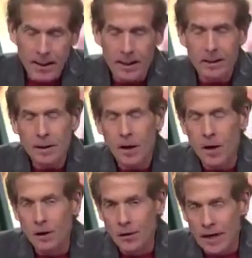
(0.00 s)
And
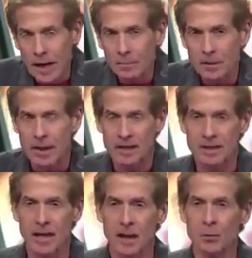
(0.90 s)
all that happened
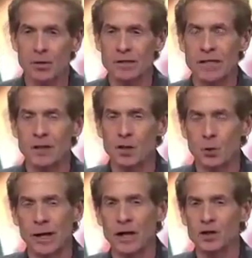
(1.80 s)
last night was that
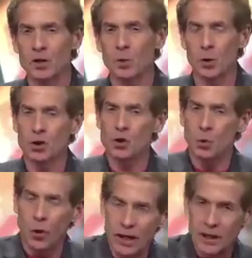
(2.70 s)
Durant scored
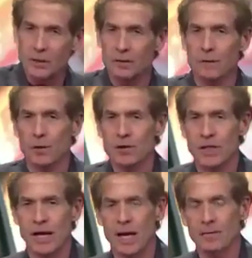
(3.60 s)
20 in the
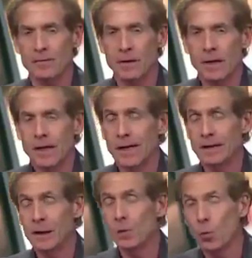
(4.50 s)
first half,
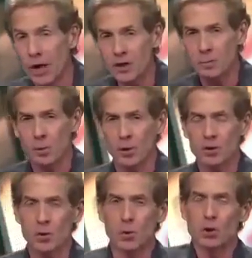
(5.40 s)
and then
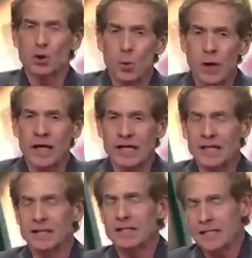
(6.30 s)
Westbrook scored
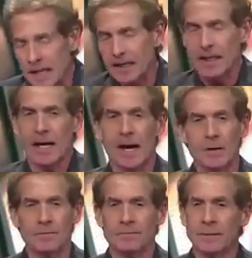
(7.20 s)
20 in the second
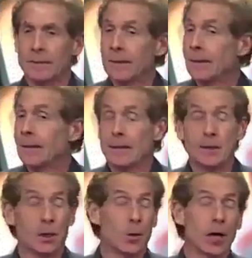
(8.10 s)
half.
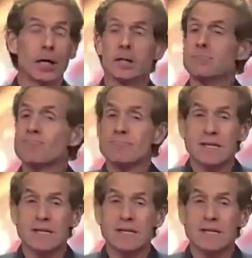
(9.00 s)
You know what?